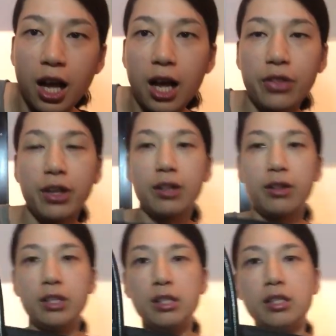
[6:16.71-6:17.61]
And
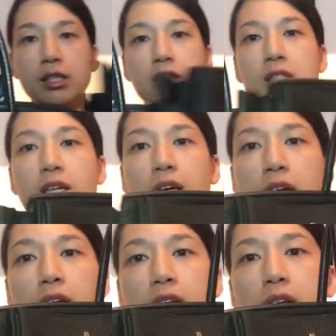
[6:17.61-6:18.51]
then this is
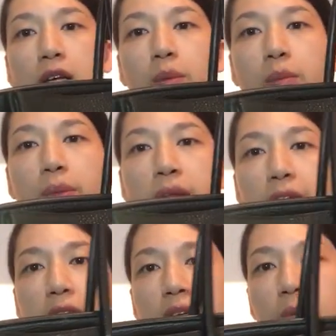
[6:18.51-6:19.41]
the black